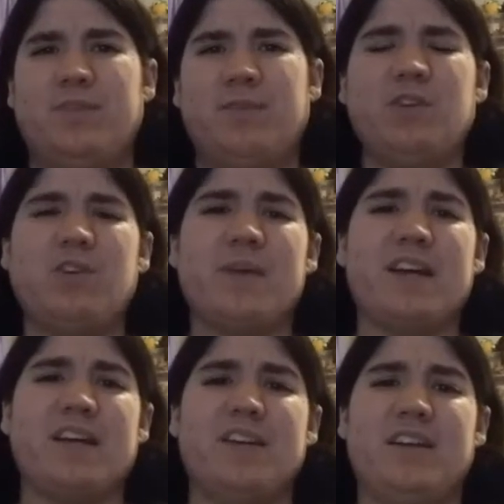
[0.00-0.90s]
when you look
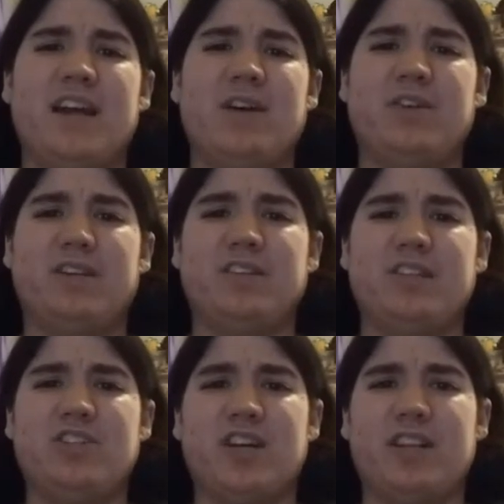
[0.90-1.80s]
back at it now, like the
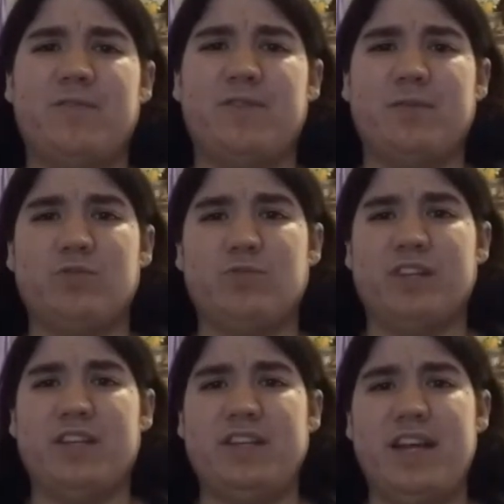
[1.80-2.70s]
CGI in that film is
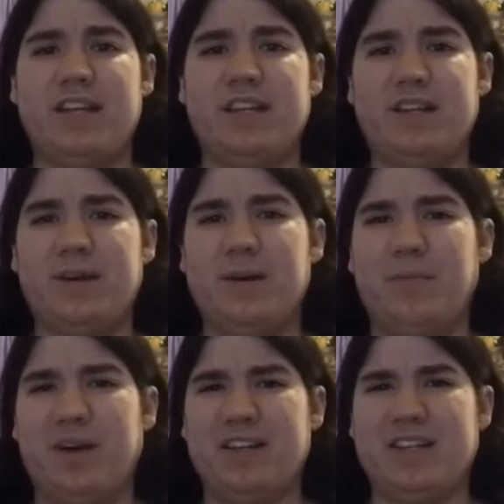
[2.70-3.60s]
really dated,
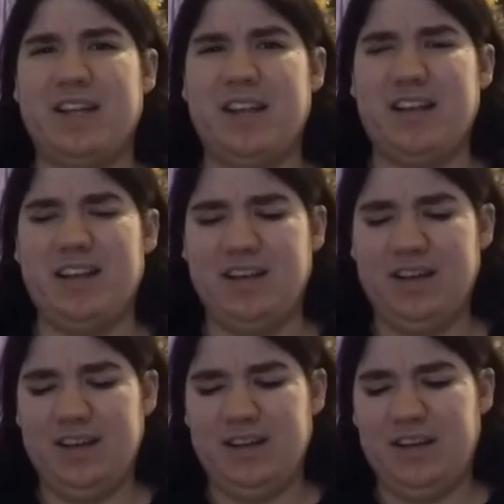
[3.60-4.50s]
but
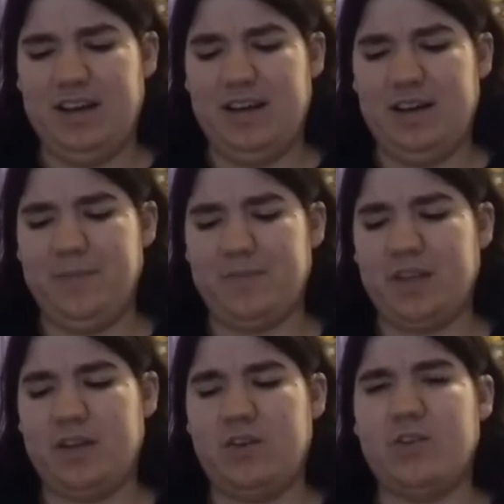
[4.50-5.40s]
um,
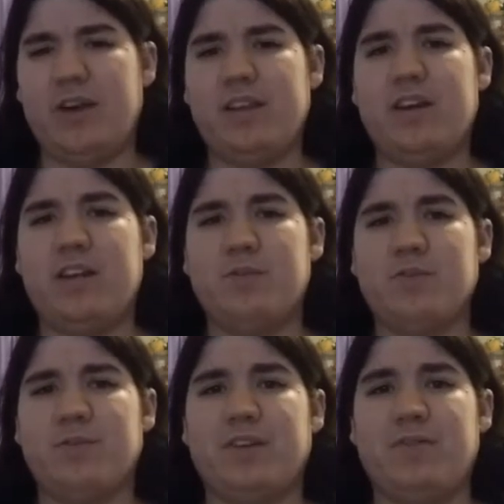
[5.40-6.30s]
although I thought it
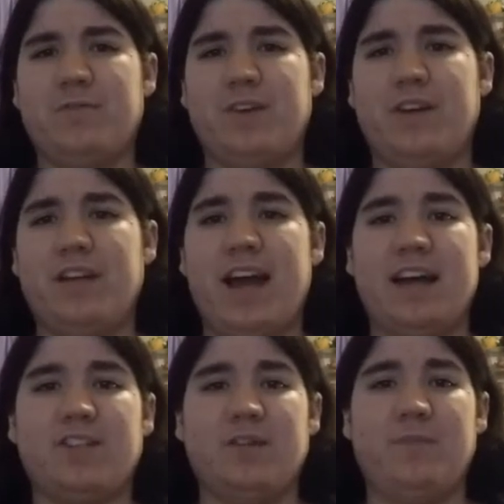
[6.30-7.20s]
was a really fun,
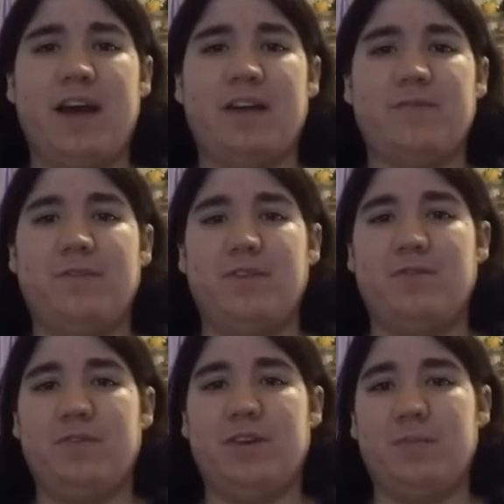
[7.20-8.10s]
action-packed
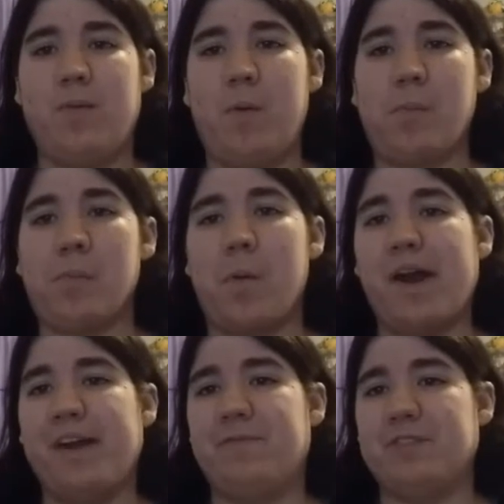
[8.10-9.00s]
film,
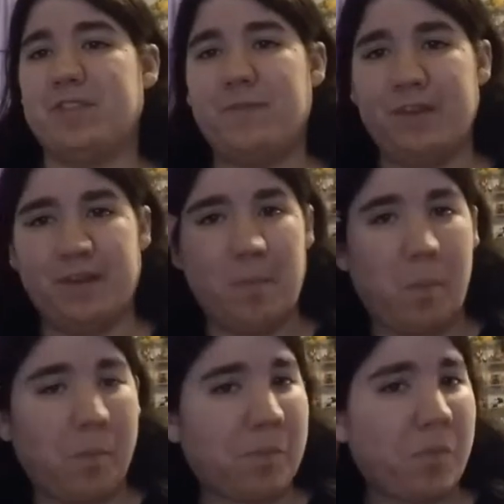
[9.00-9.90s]
and for something
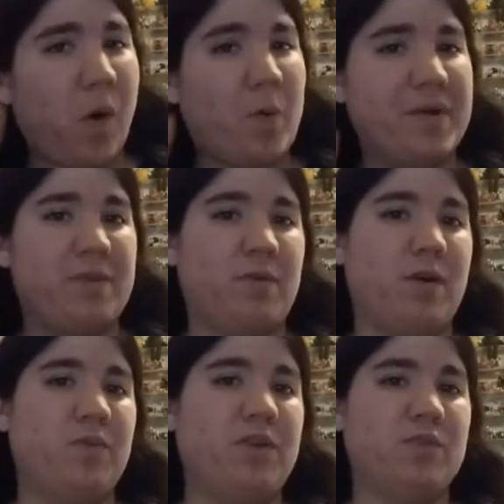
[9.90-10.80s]
that
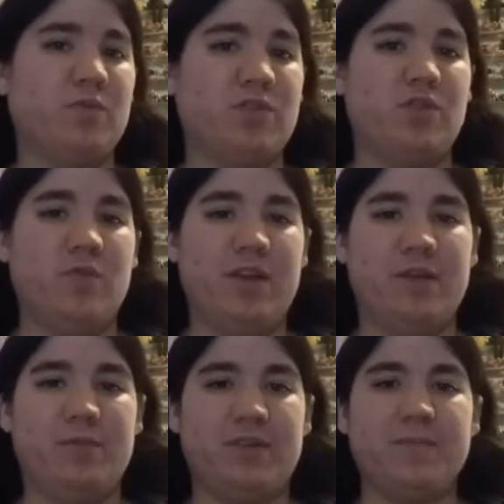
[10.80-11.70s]
Robin Williams was doing,
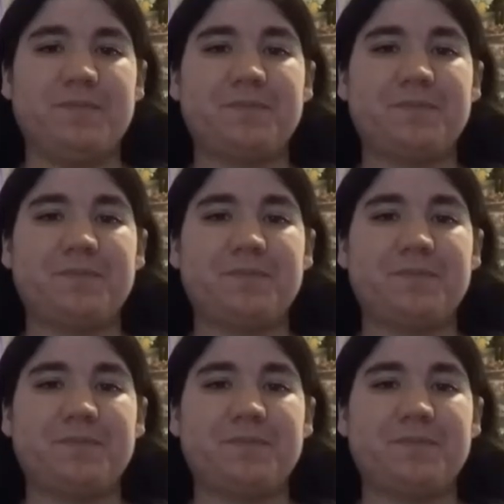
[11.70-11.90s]
it was